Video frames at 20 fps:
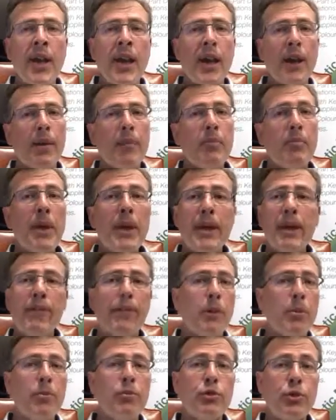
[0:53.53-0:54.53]
um, many of
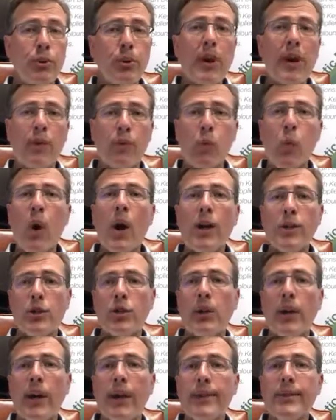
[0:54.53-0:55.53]
them do have
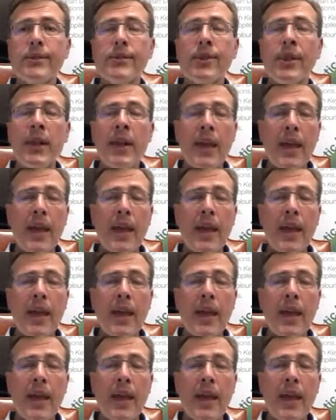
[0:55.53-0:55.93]
wash lines